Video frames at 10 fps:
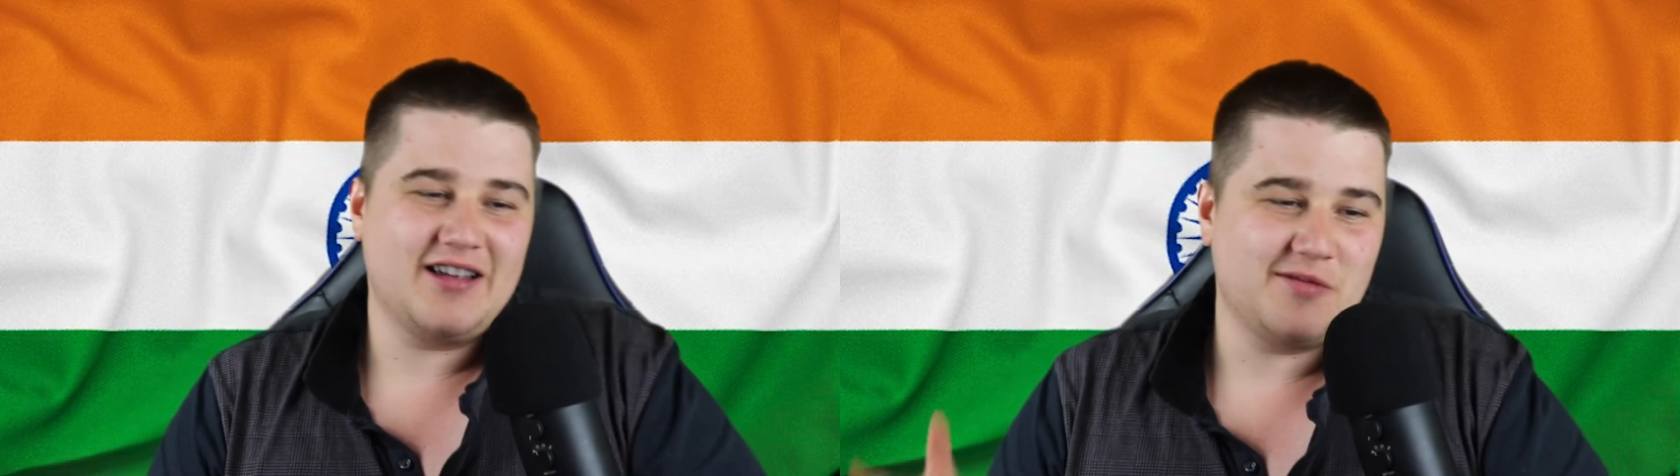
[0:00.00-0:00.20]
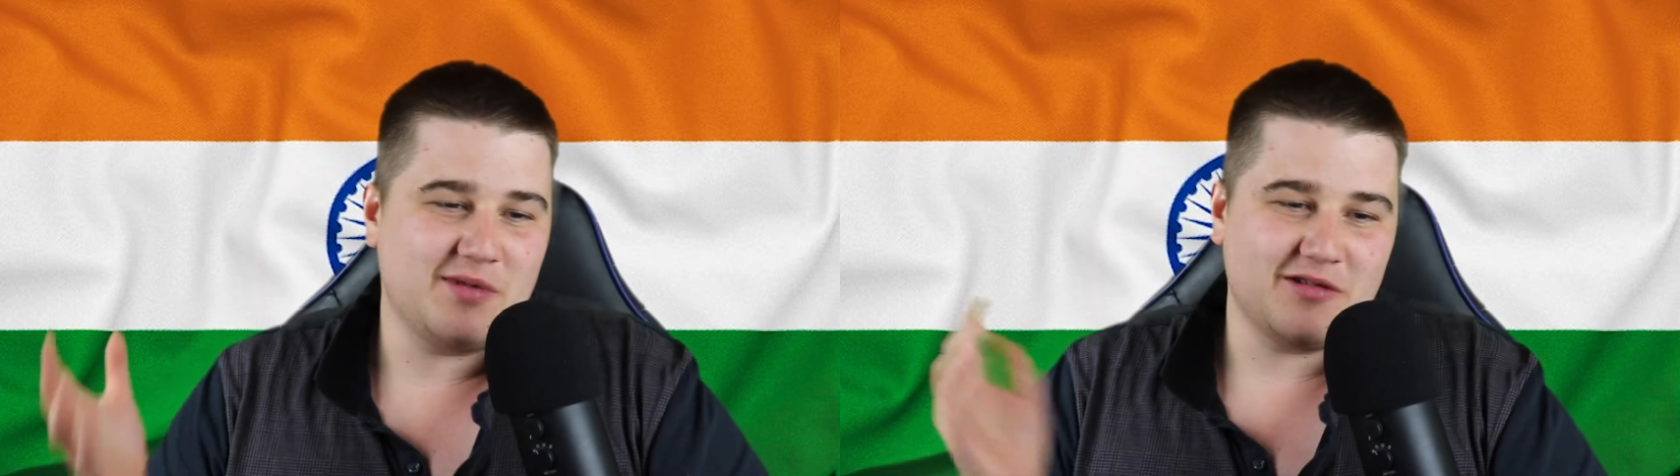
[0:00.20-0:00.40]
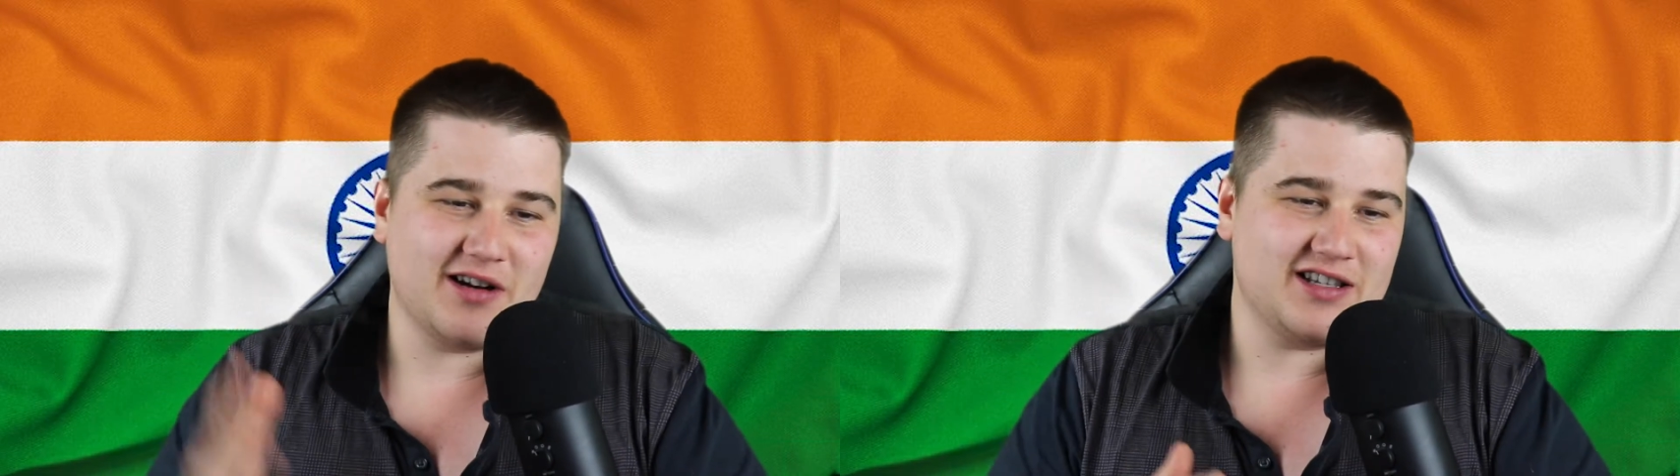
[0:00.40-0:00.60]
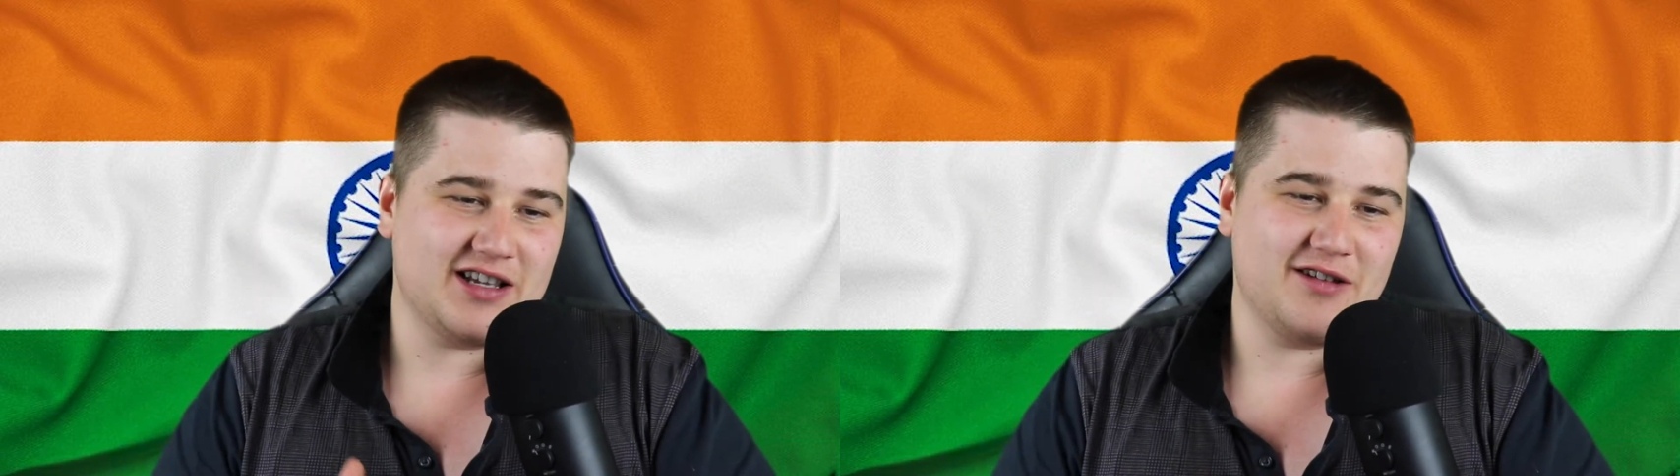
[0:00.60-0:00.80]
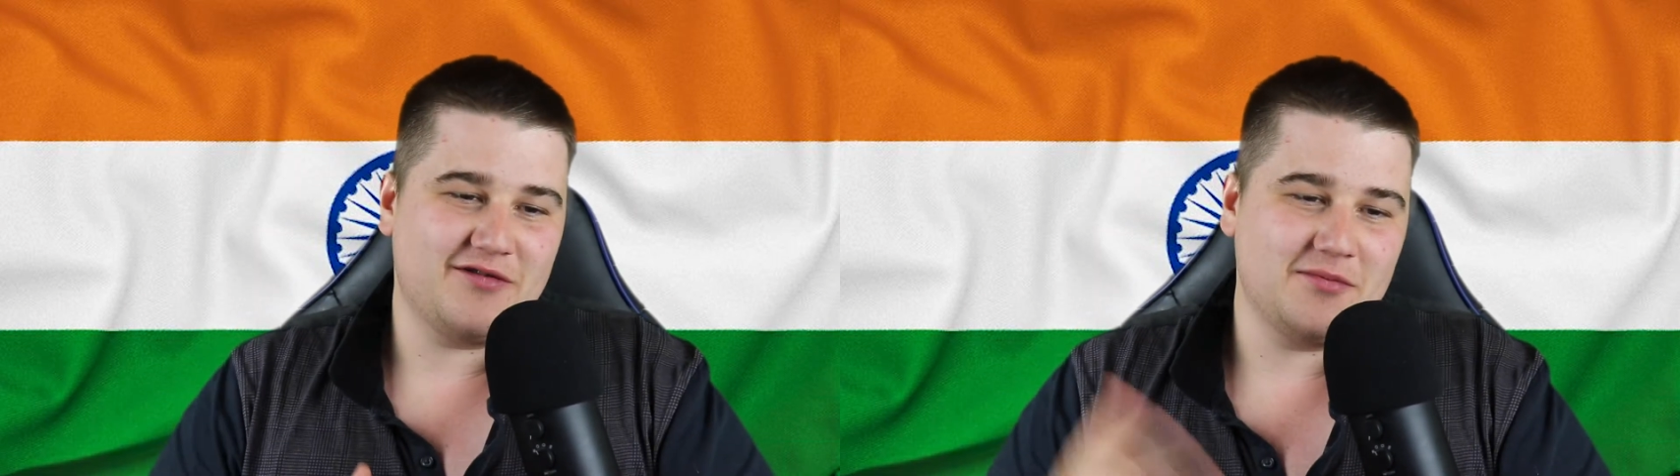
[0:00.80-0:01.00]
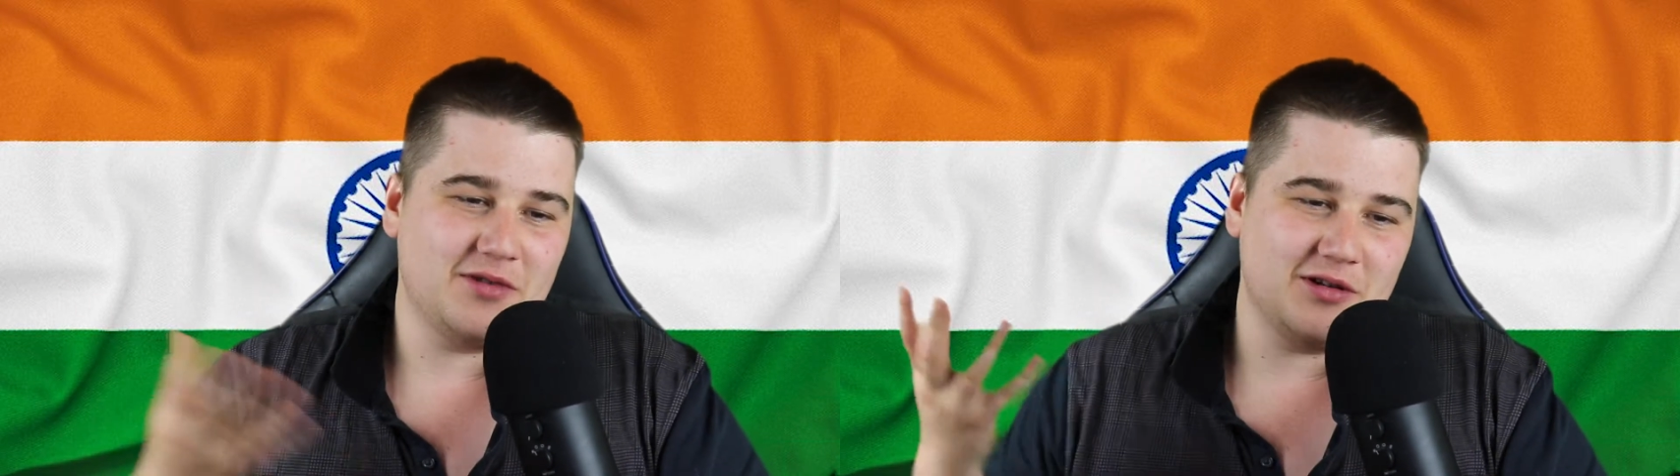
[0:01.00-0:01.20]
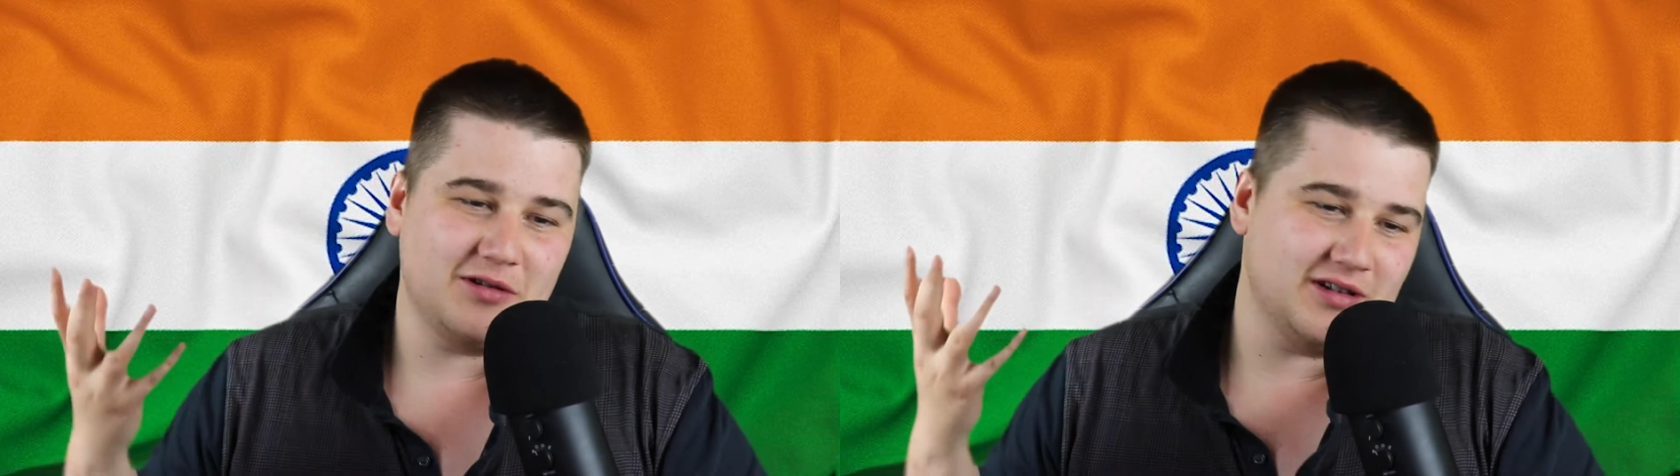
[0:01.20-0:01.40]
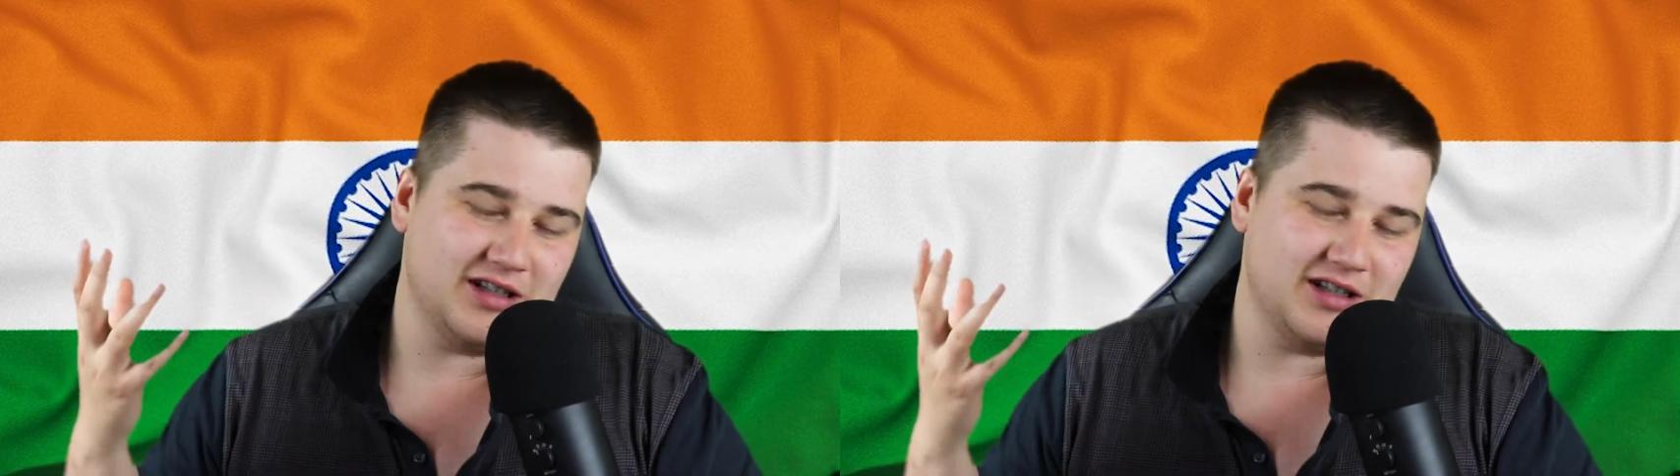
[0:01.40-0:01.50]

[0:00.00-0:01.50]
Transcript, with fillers: it would be great to hear from you.